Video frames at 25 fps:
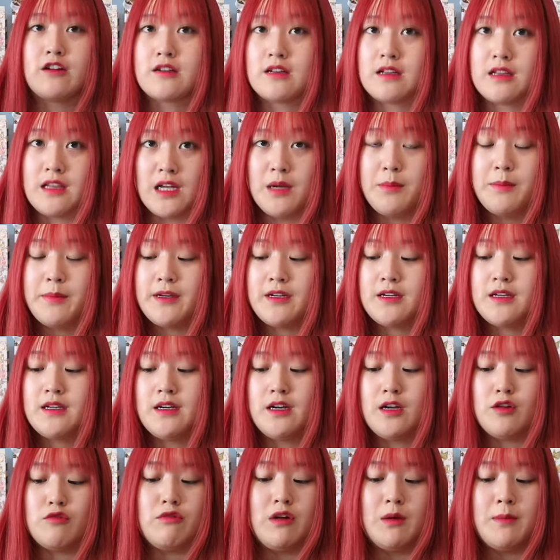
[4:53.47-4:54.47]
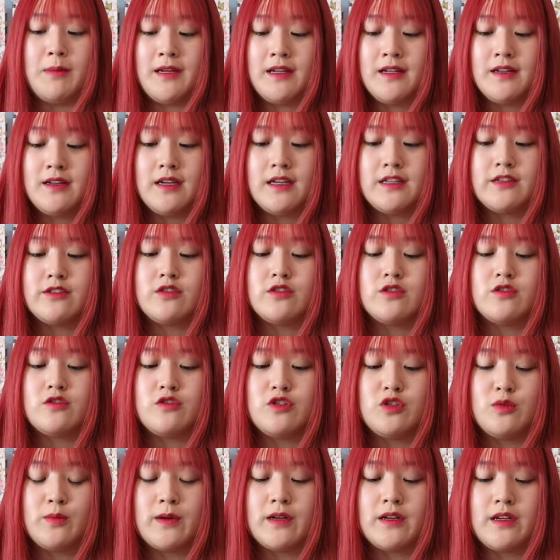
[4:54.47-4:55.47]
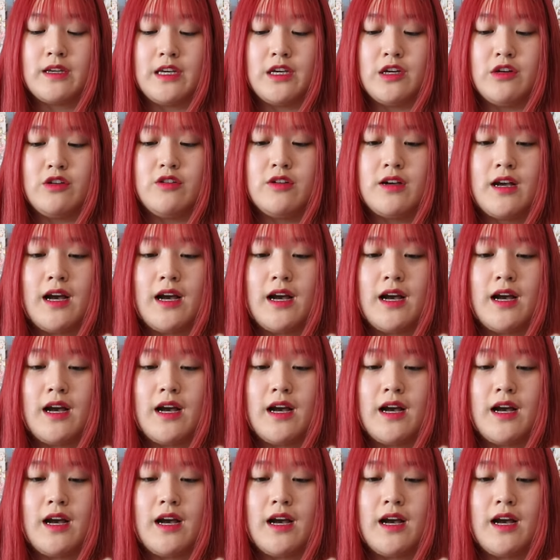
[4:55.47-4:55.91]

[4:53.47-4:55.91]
clip ribbon. It's super cute, you